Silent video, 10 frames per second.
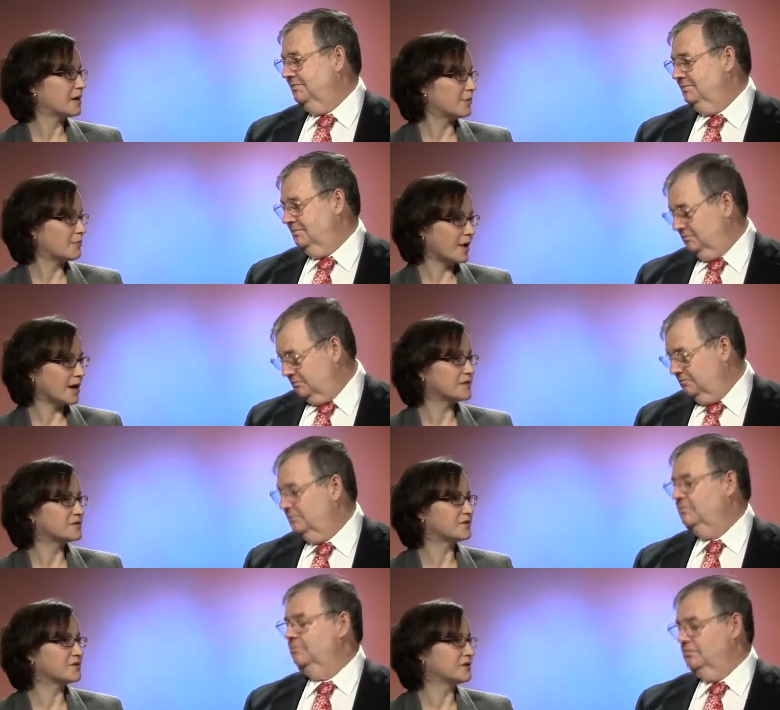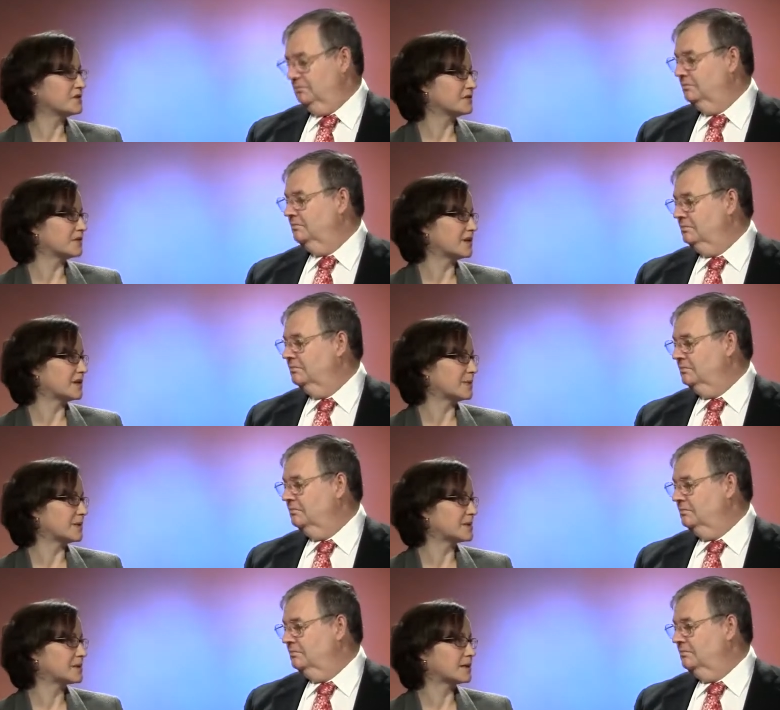Speaker 1: appraised of these
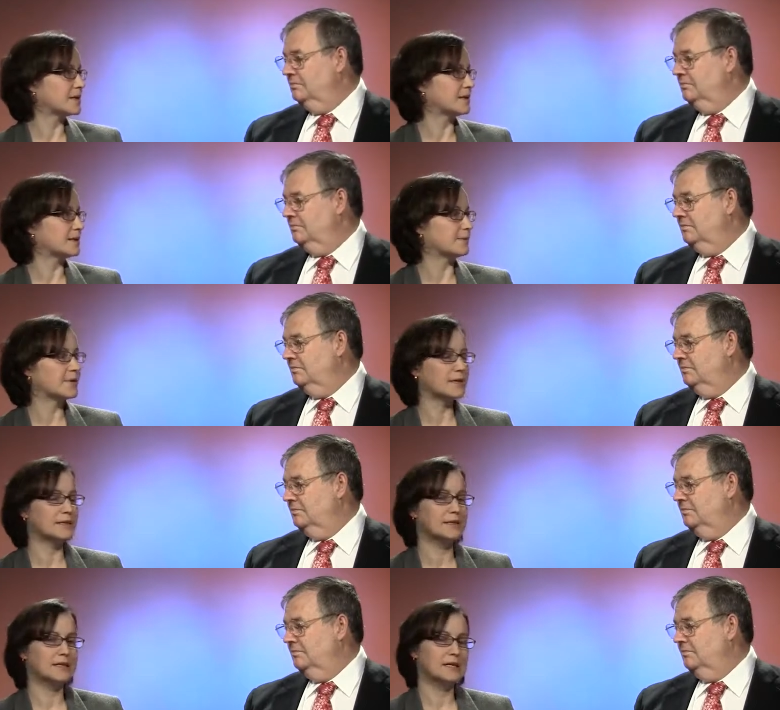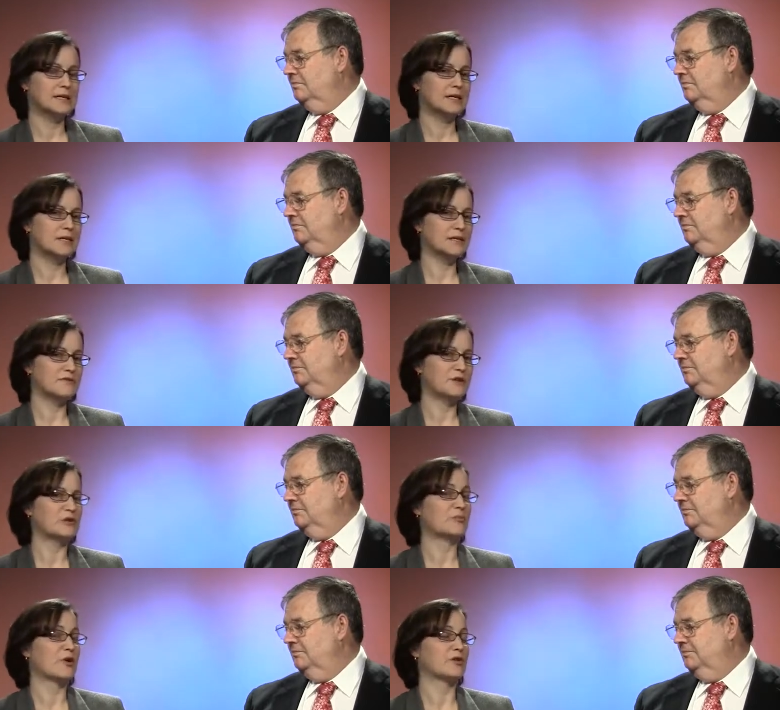developments uh, when this
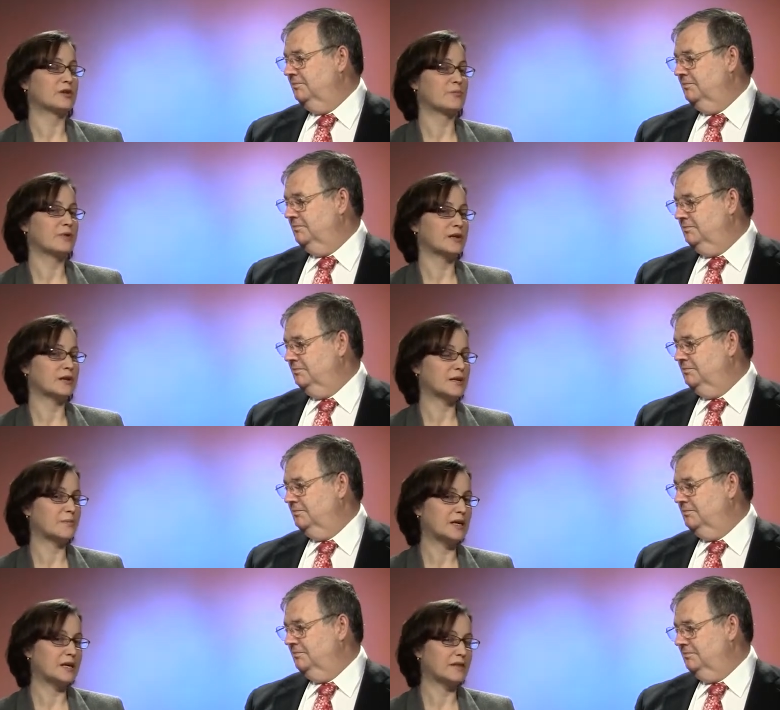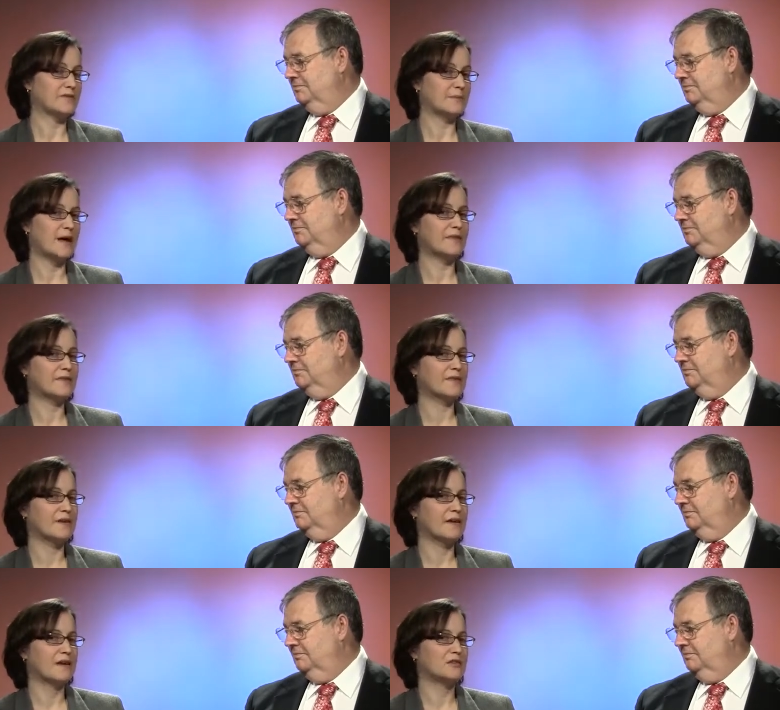first broke in Britain at the beginning of the month.
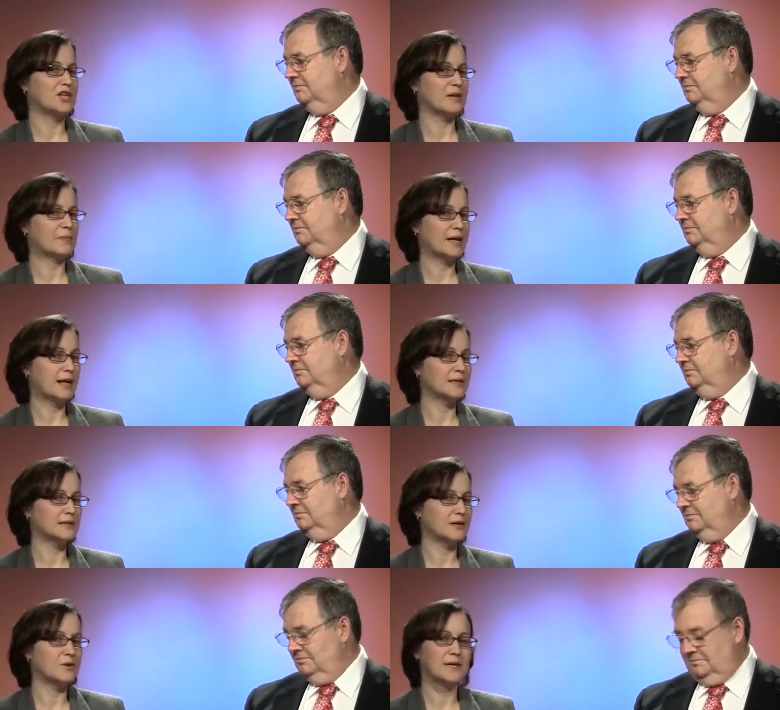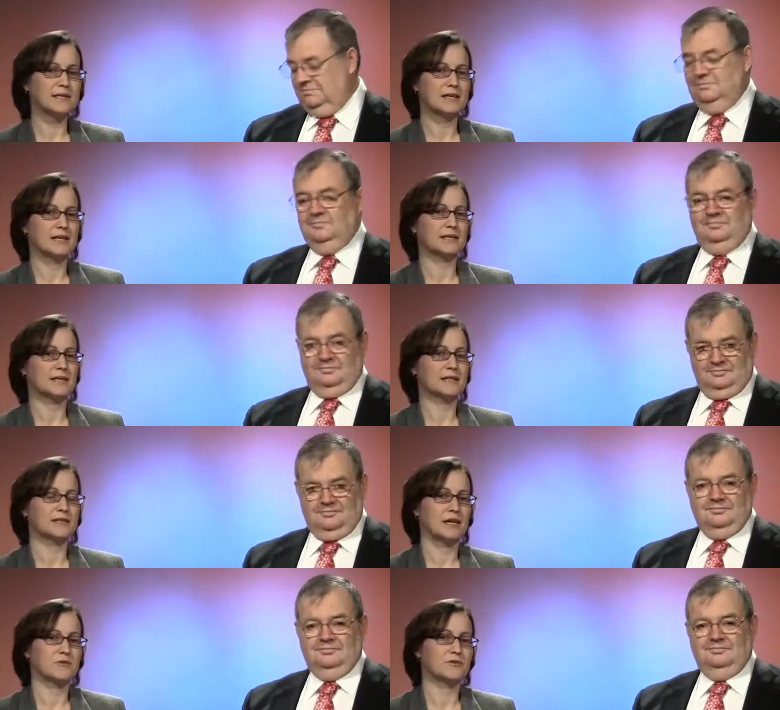Jan Pukallus, our Queensland State
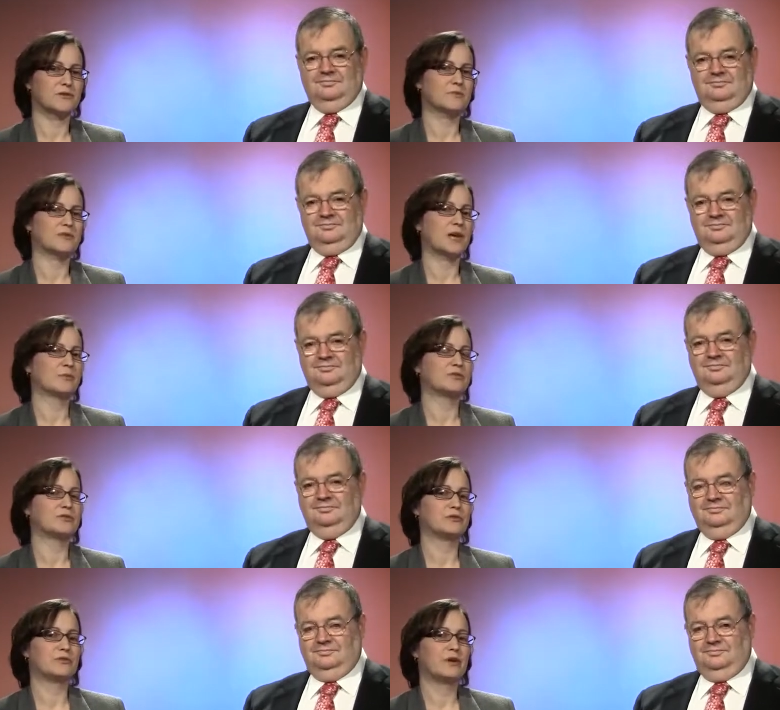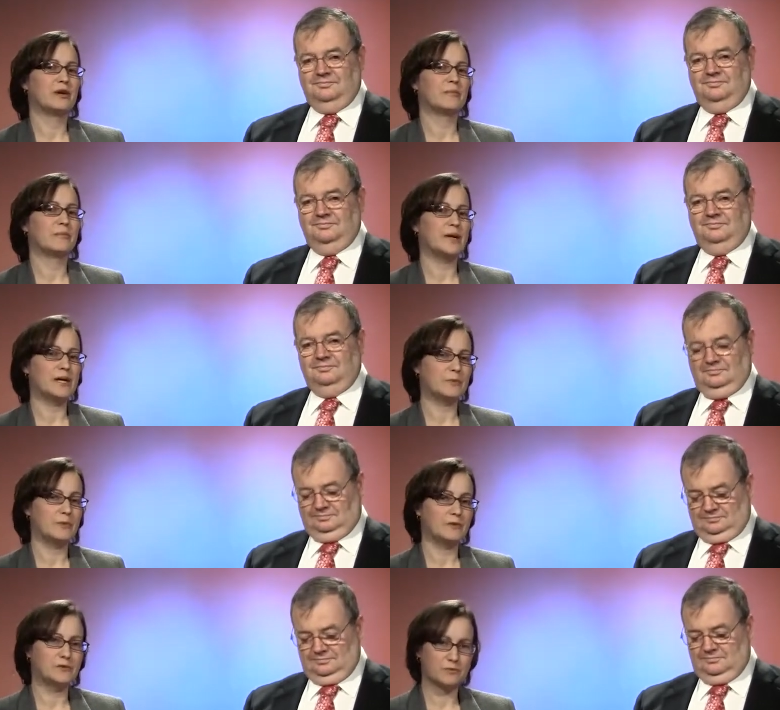Secretary, was able to meet
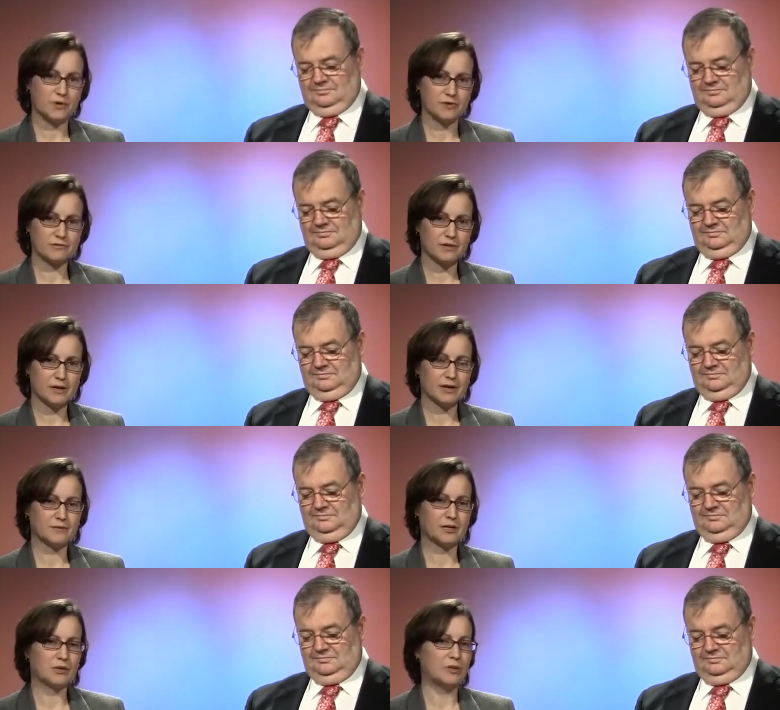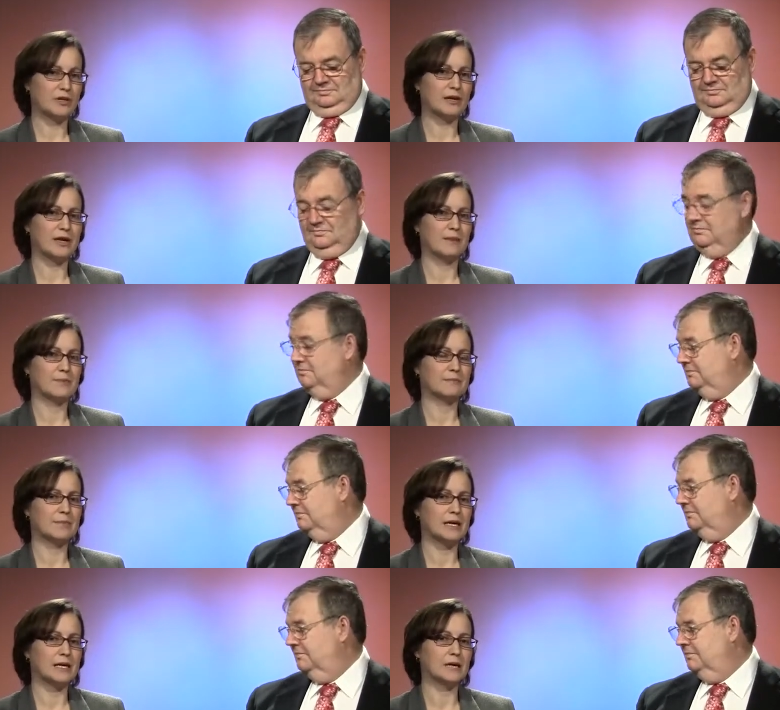with Swan at a community cabinet
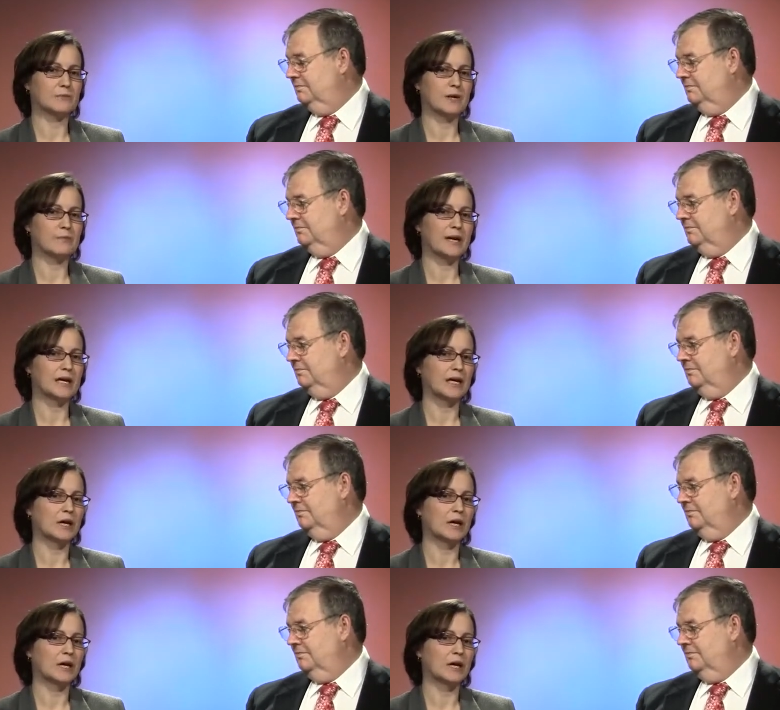meeting in Redbank in